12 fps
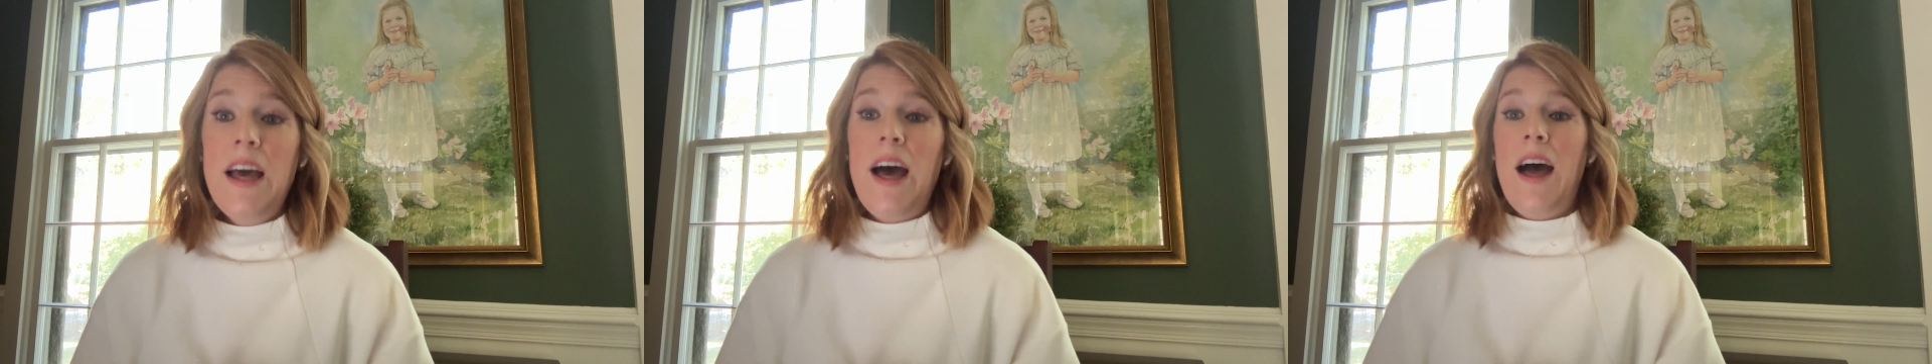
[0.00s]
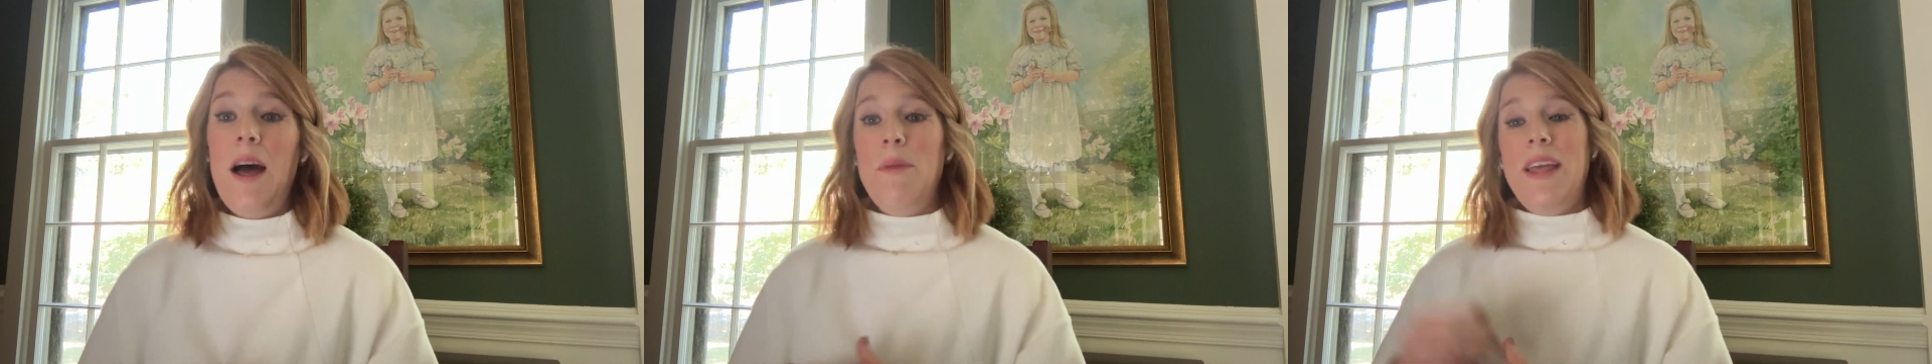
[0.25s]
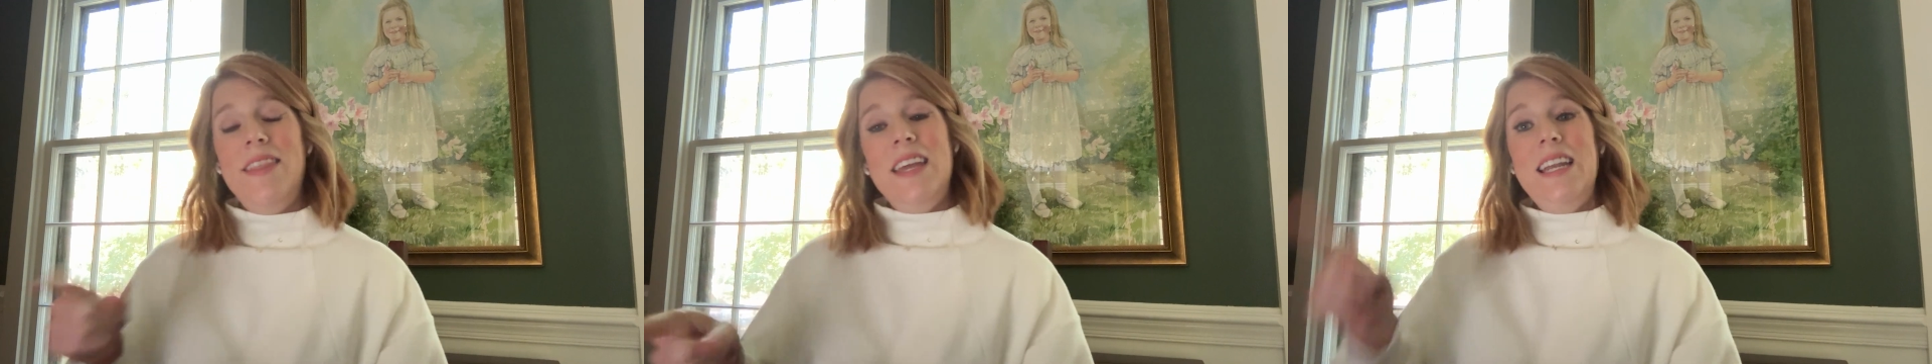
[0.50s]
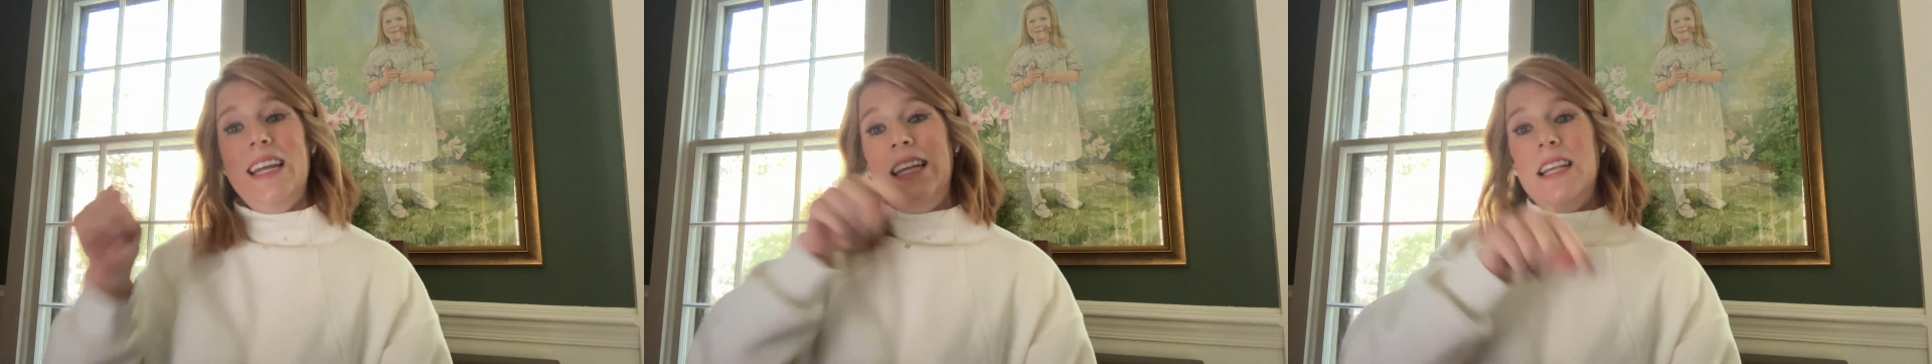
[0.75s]
And
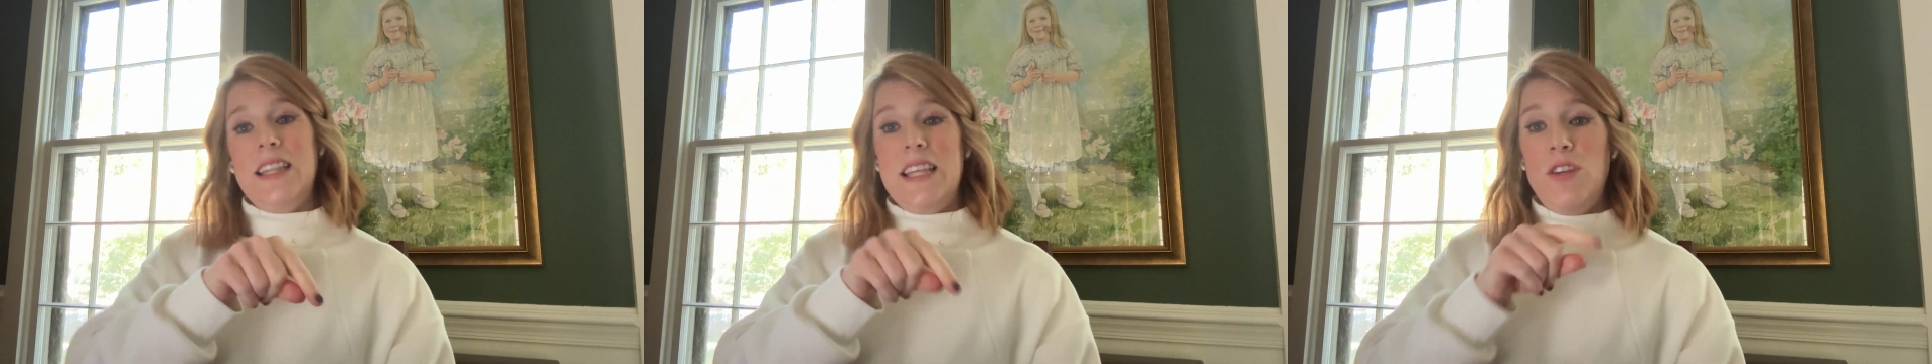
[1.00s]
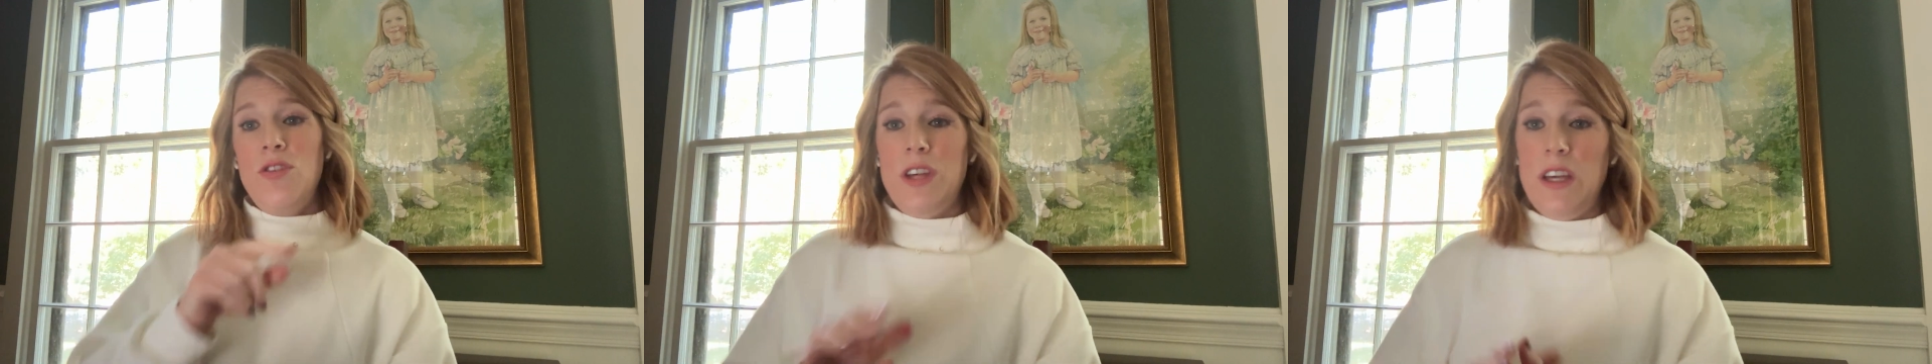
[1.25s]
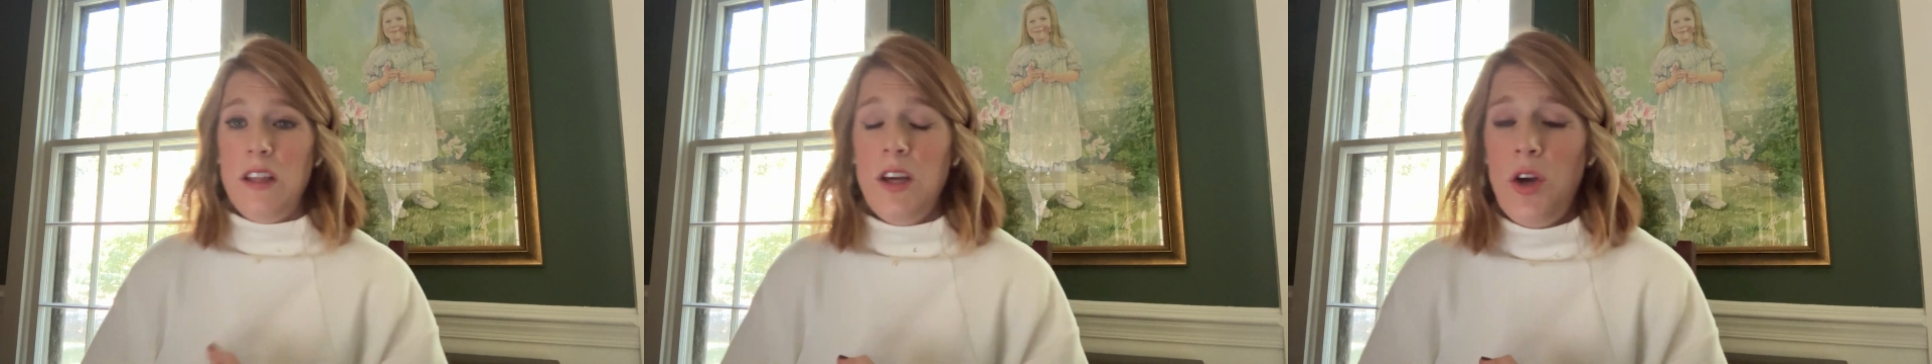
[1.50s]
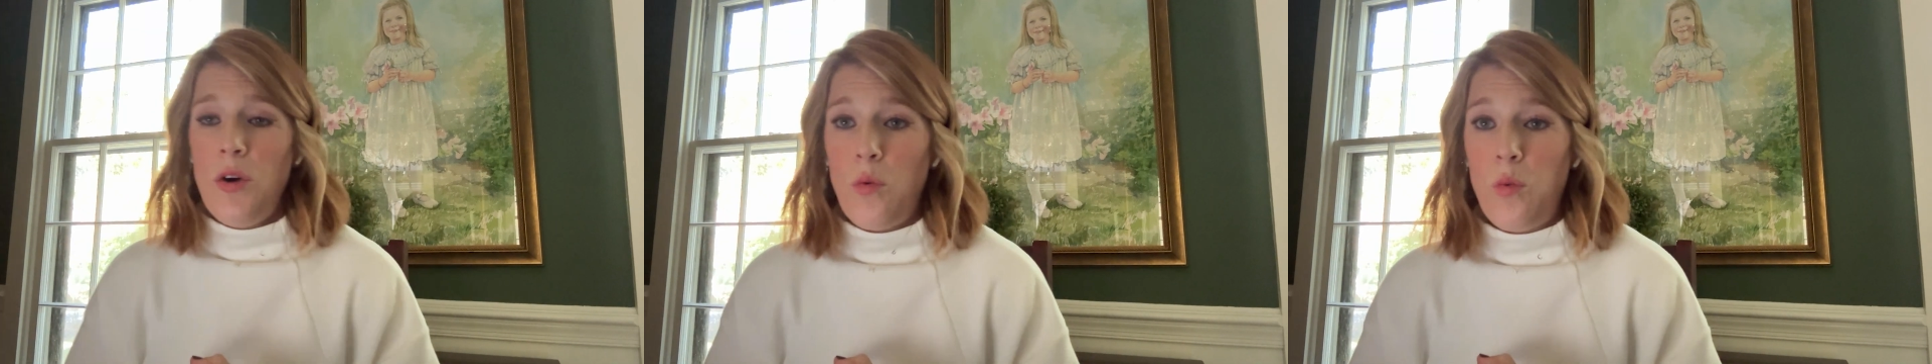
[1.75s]
then in addition,
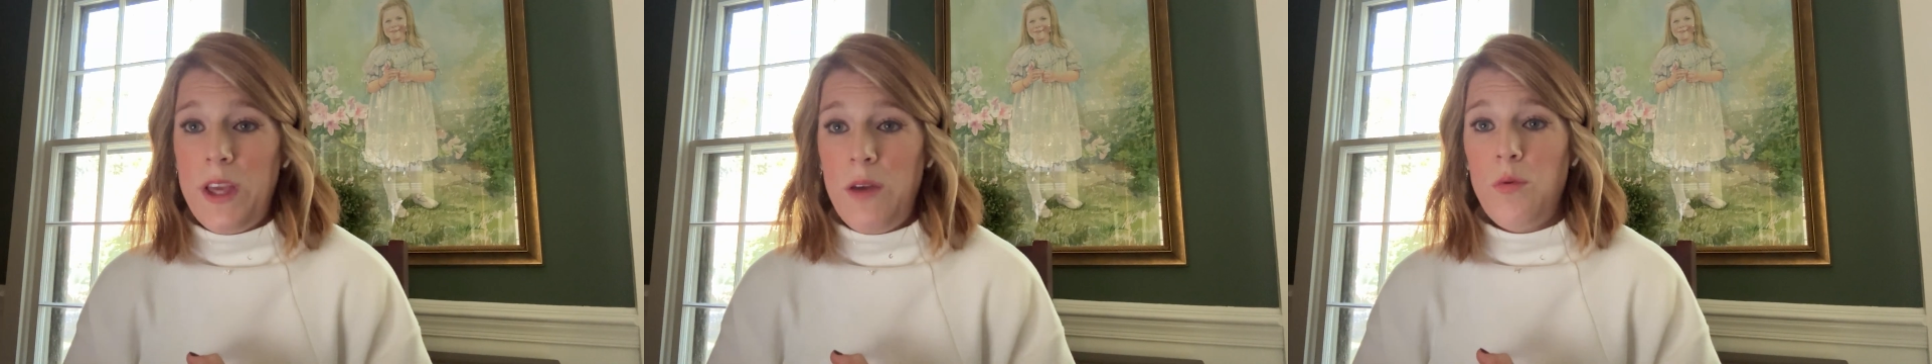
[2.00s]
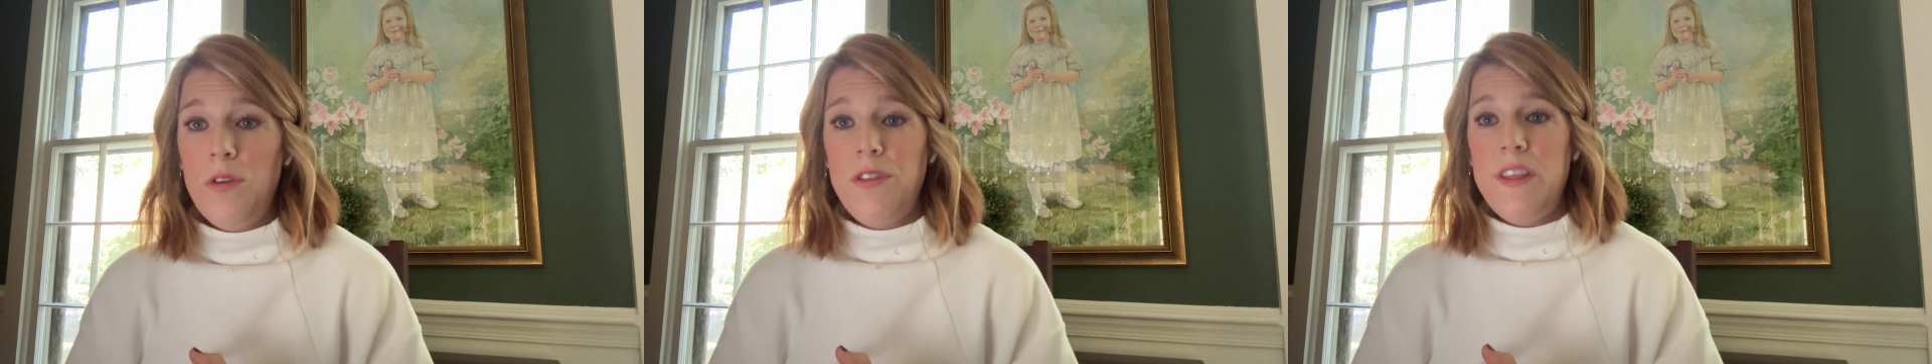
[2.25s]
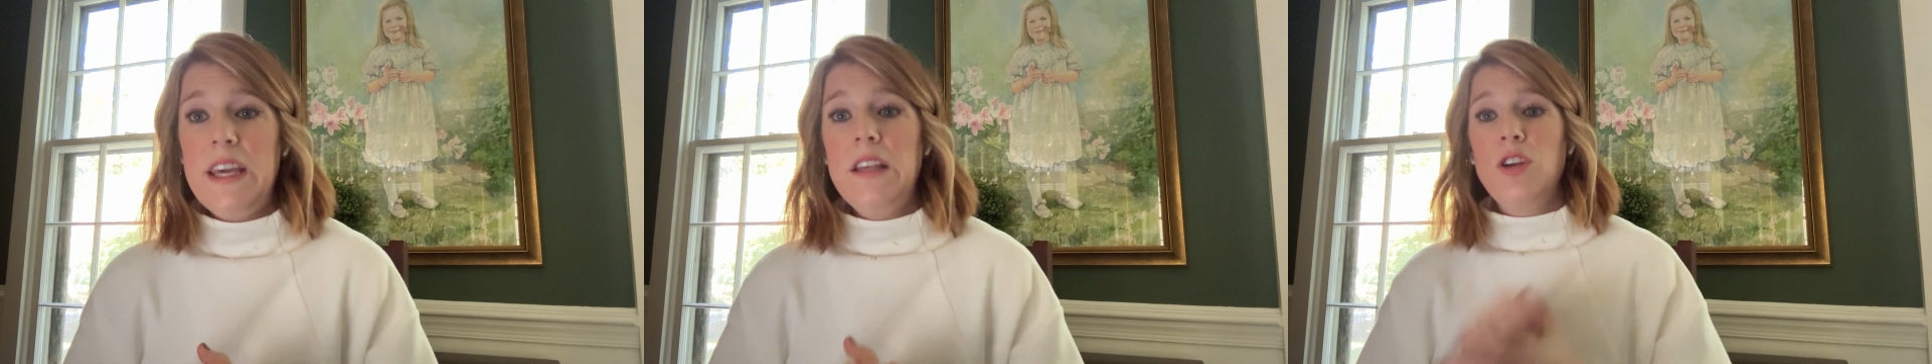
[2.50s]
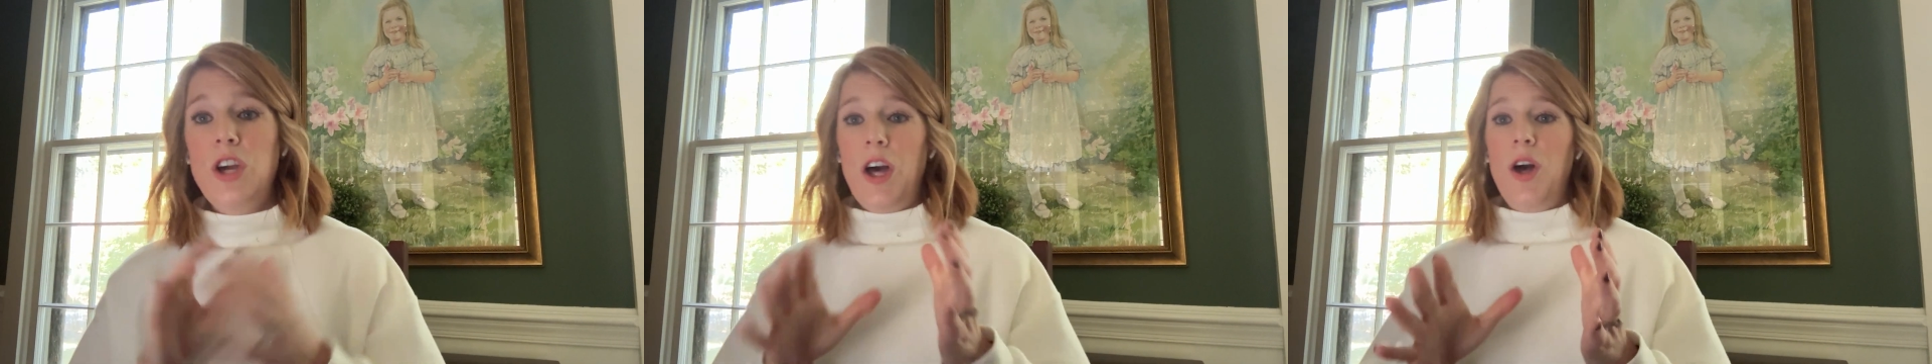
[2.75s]
we will
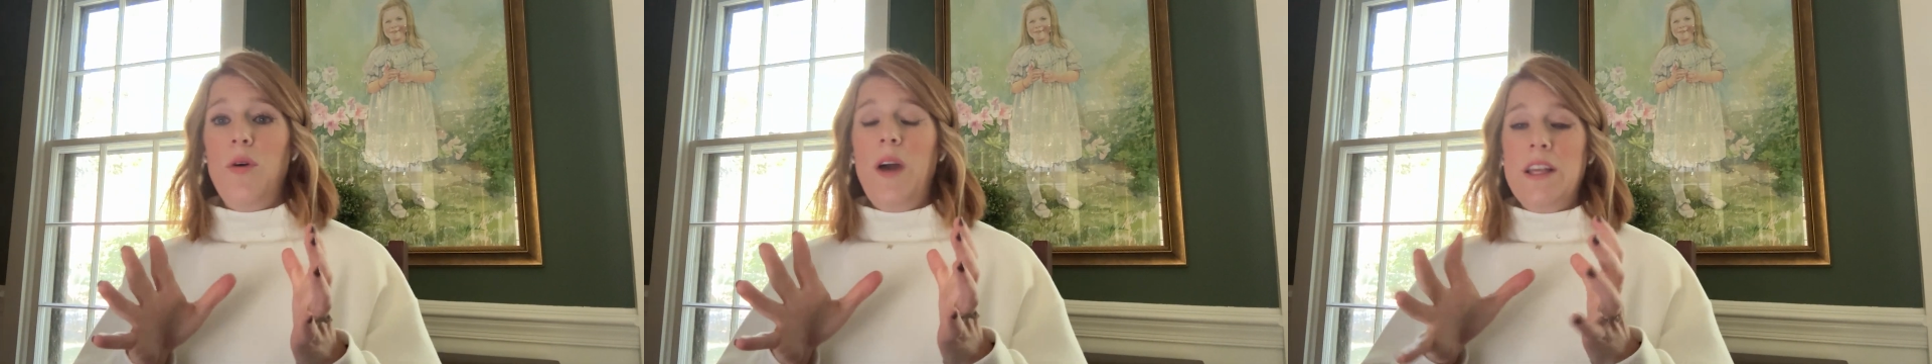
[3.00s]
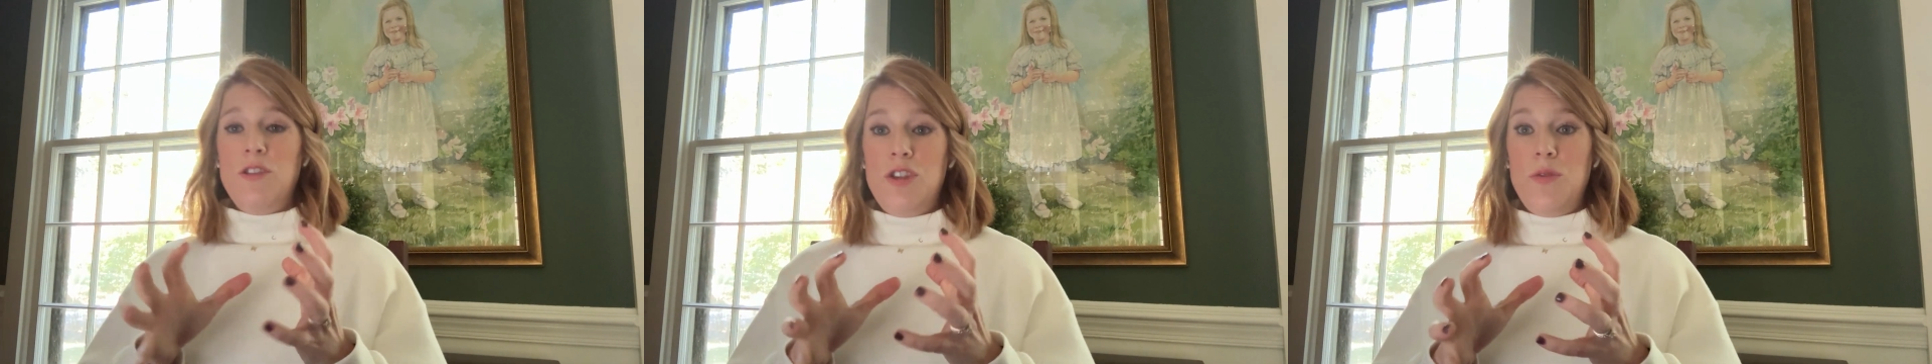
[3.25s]
then go and do a